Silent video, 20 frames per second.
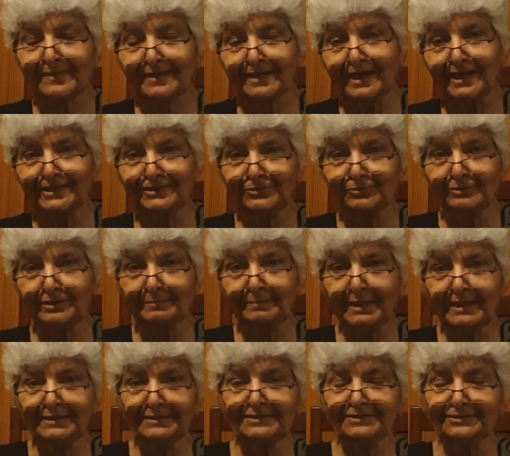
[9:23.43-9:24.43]
Are you
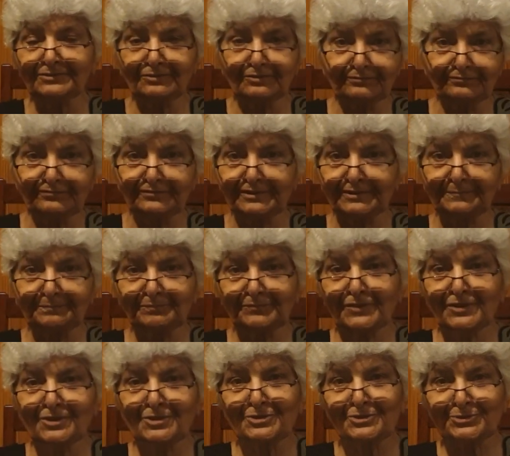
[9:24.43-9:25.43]
reminded of
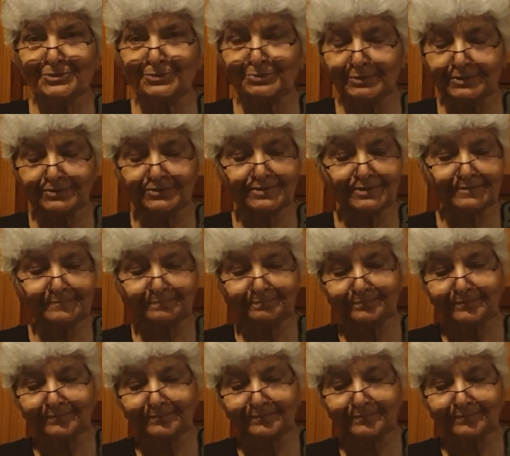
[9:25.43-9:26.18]
Swiss